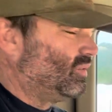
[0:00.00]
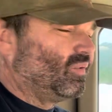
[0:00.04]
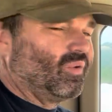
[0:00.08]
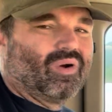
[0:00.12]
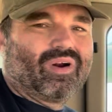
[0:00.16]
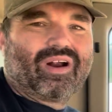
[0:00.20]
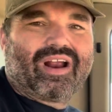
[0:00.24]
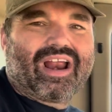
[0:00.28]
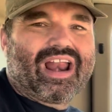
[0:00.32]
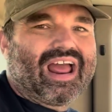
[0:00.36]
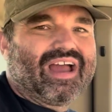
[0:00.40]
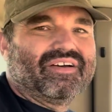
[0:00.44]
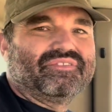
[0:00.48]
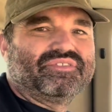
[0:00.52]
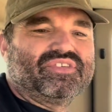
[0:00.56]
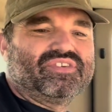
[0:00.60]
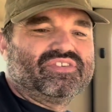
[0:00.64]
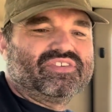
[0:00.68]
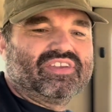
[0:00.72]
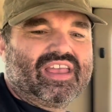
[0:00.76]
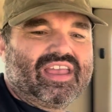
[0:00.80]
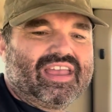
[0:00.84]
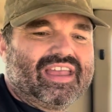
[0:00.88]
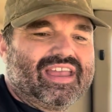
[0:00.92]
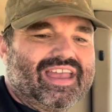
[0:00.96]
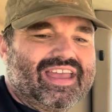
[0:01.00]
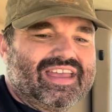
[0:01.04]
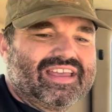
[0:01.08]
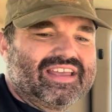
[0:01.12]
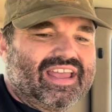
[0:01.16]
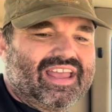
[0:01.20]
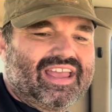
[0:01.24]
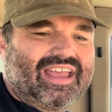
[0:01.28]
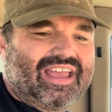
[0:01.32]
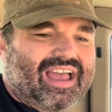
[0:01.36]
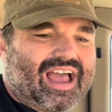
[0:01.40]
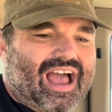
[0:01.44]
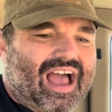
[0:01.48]
we're gonna have to see it.
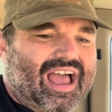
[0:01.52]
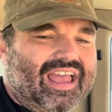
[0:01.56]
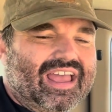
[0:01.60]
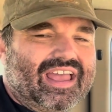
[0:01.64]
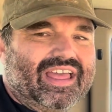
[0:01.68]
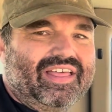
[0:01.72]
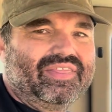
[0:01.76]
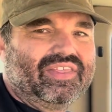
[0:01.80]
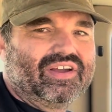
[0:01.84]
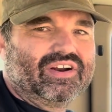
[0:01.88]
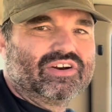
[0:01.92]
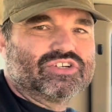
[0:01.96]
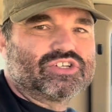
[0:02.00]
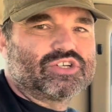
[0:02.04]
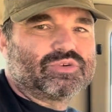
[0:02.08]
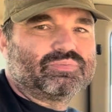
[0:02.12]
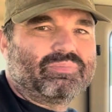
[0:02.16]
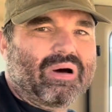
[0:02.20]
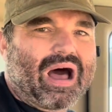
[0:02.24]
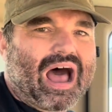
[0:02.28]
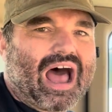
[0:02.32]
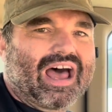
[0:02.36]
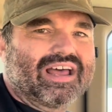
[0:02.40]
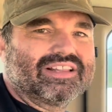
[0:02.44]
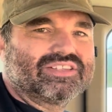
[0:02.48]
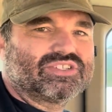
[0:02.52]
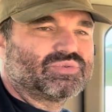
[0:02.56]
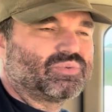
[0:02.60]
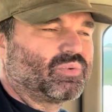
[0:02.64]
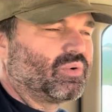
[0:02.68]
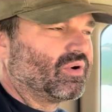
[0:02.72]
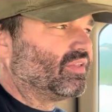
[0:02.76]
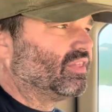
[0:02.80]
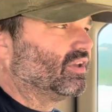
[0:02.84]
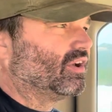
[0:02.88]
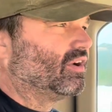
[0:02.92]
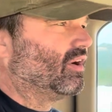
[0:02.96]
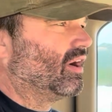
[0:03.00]
There's spots
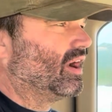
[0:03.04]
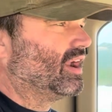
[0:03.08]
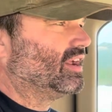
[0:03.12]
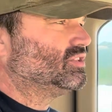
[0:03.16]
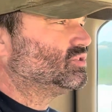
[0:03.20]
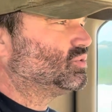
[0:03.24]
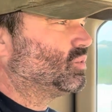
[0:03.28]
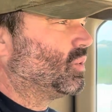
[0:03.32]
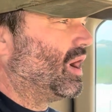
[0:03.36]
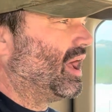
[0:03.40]
where the grain's wet,